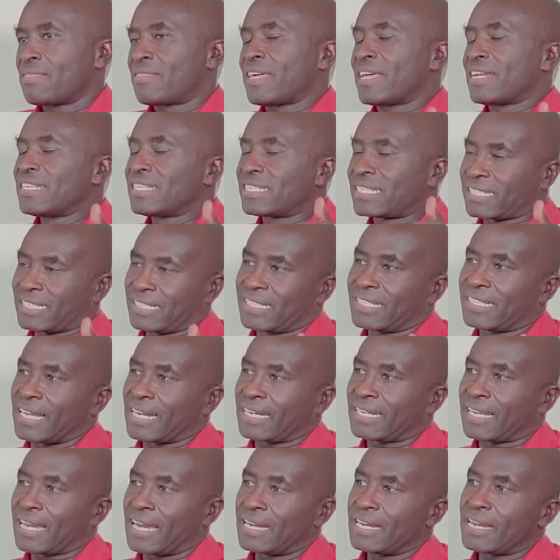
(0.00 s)
The risks
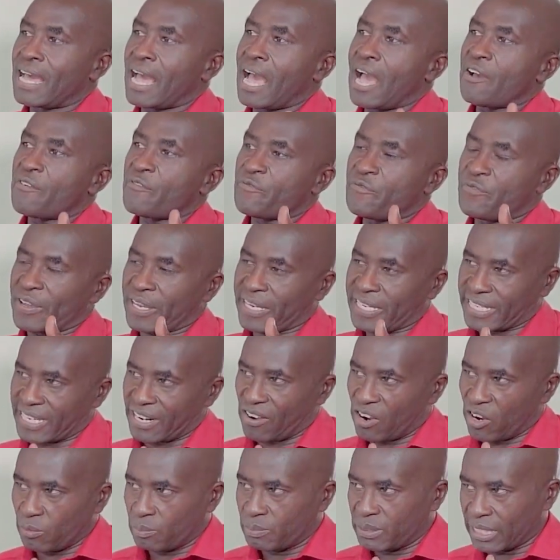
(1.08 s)
that can affect
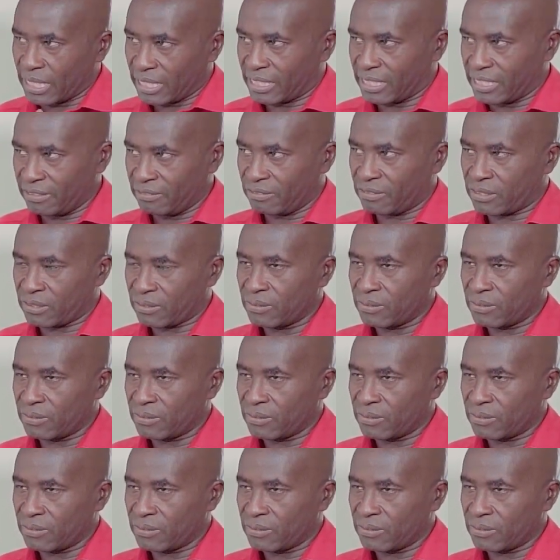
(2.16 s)
our objectives.